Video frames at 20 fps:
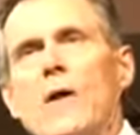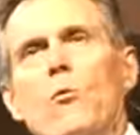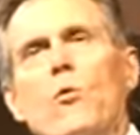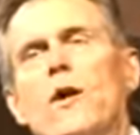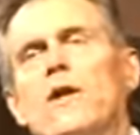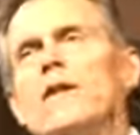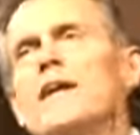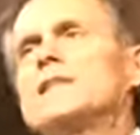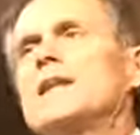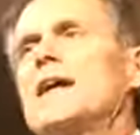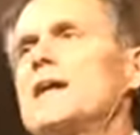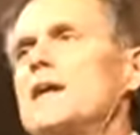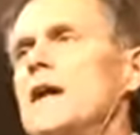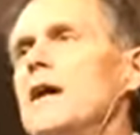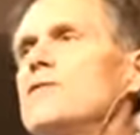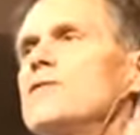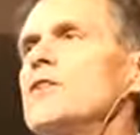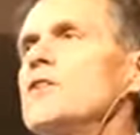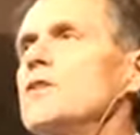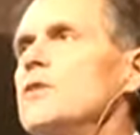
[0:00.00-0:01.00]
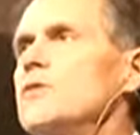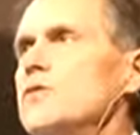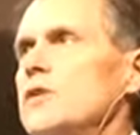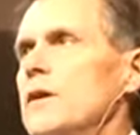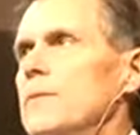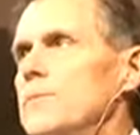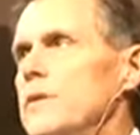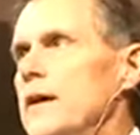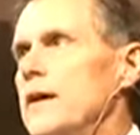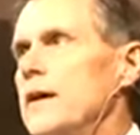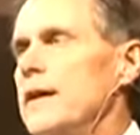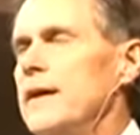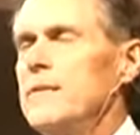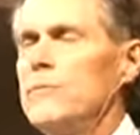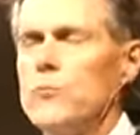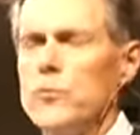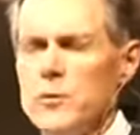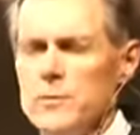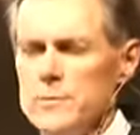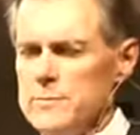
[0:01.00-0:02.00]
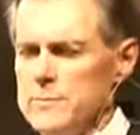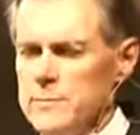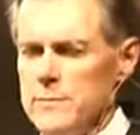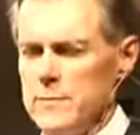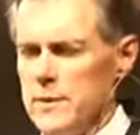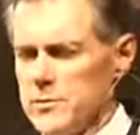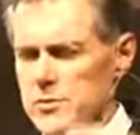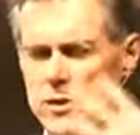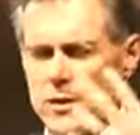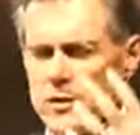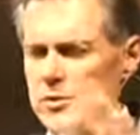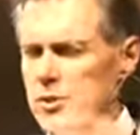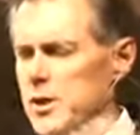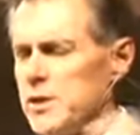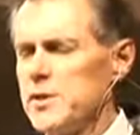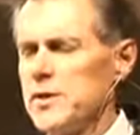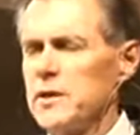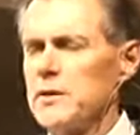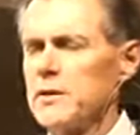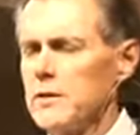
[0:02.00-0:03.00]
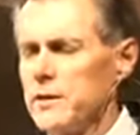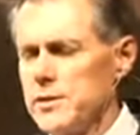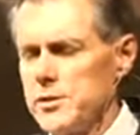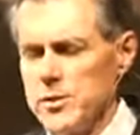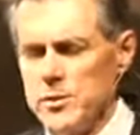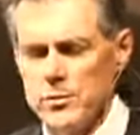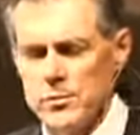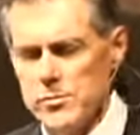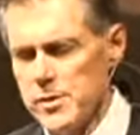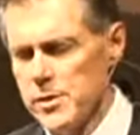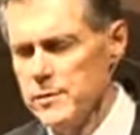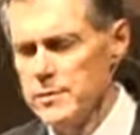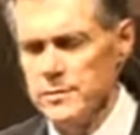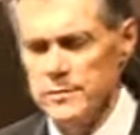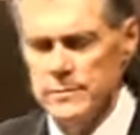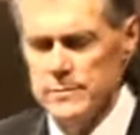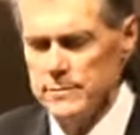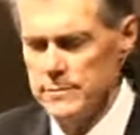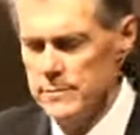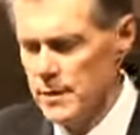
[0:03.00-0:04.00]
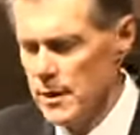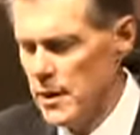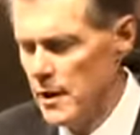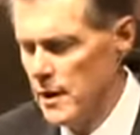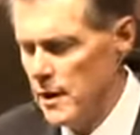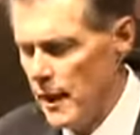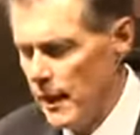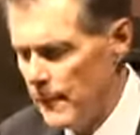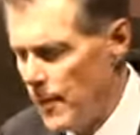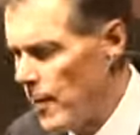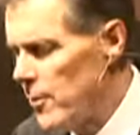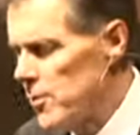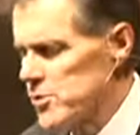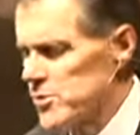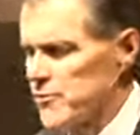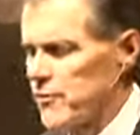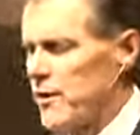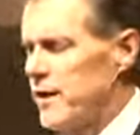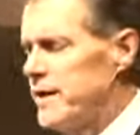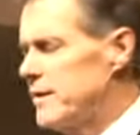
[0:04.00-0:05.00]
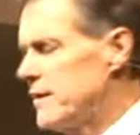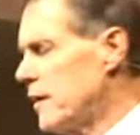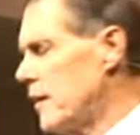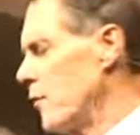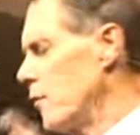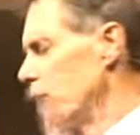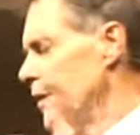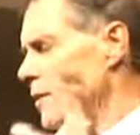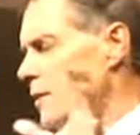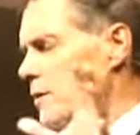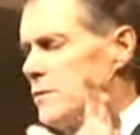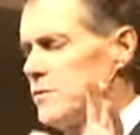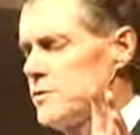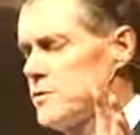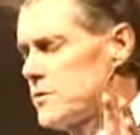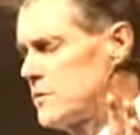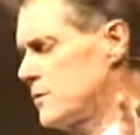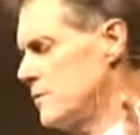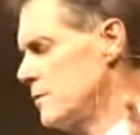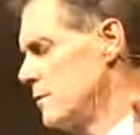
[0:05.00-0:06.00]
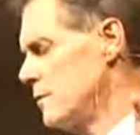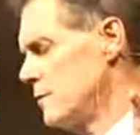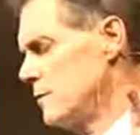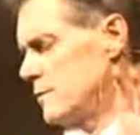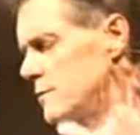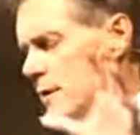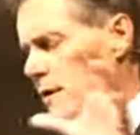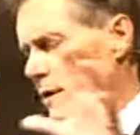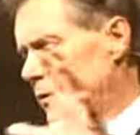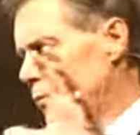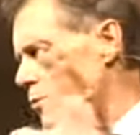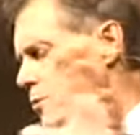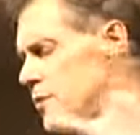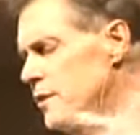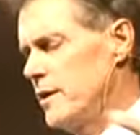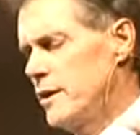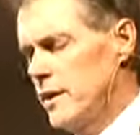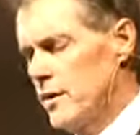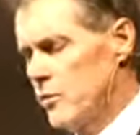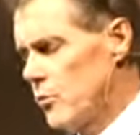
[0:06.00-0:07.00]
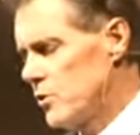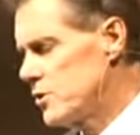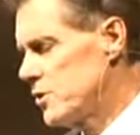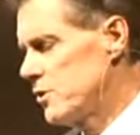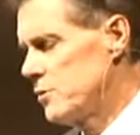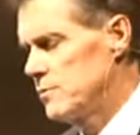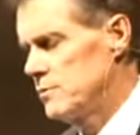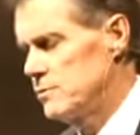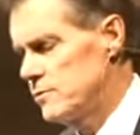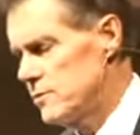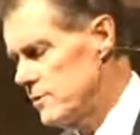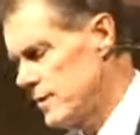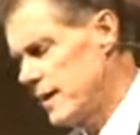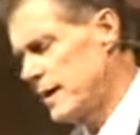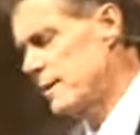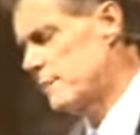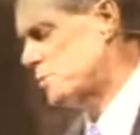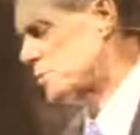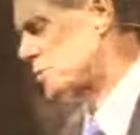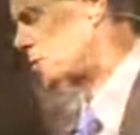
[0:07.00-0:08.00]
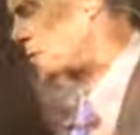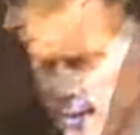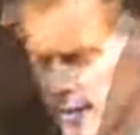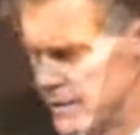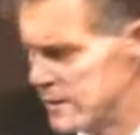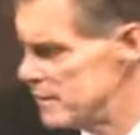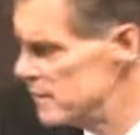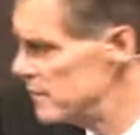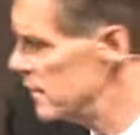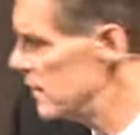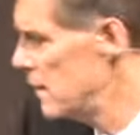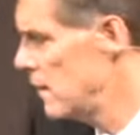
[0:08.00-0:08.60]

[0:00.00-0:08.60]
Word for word: one of the things I'd love to do someday, and we, there's logistical issues, and I'm almost afraid to go here because I don't want you to hear what you think I'm saying.